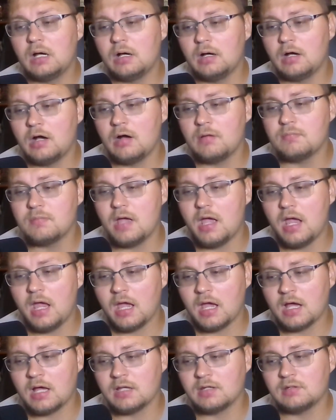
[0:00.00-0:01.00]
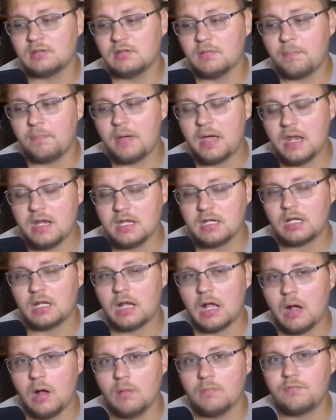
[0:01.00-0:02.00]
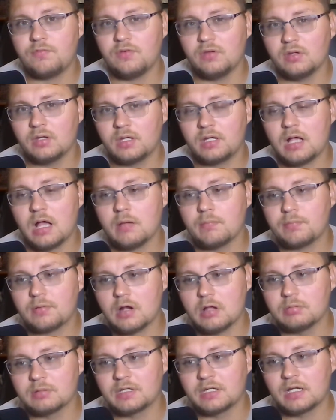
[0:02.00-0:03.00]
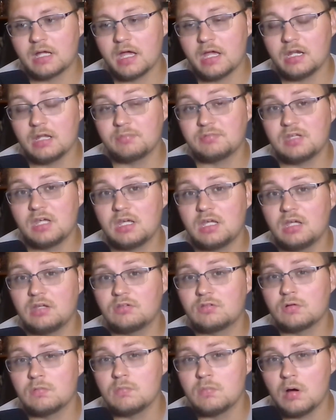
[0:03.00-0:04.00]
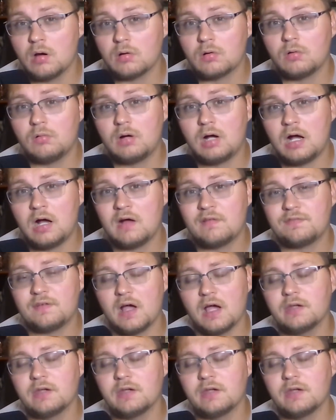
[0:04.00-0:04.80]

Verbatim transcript: Um, and depending on how I'm feeling, I'm probably going to end up taking tomorrow off.